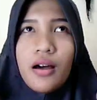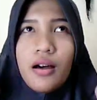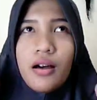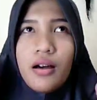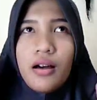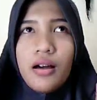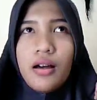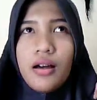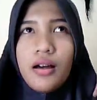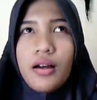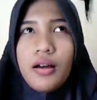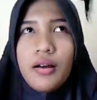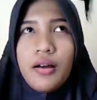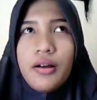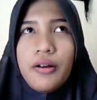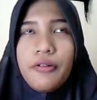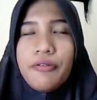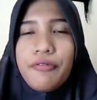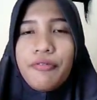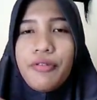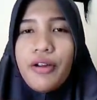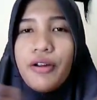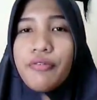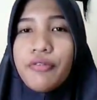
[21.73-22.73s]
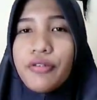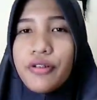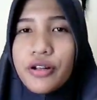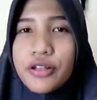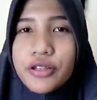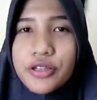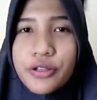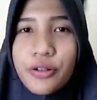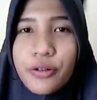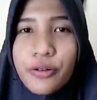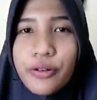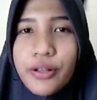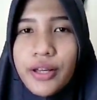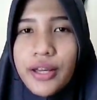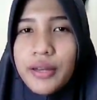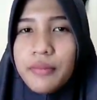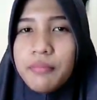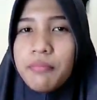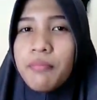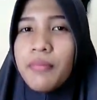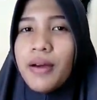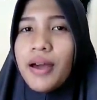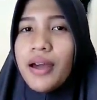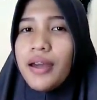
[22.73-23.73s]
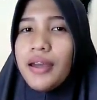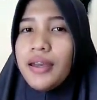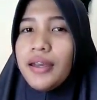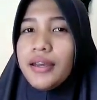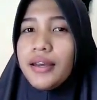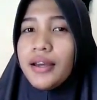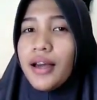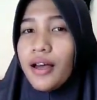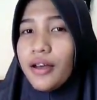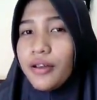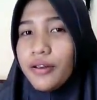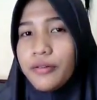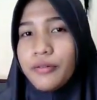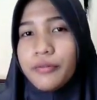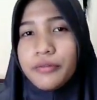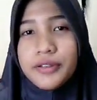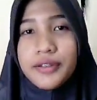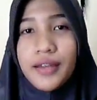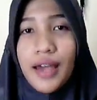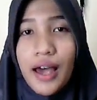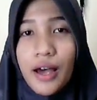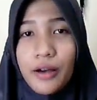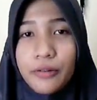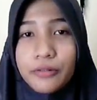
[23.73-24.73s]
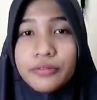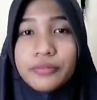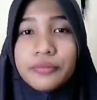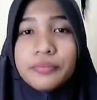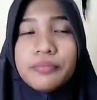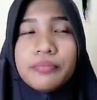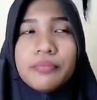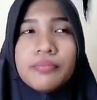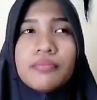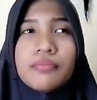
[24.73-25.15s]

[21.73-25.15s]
uh, favorite school in my town,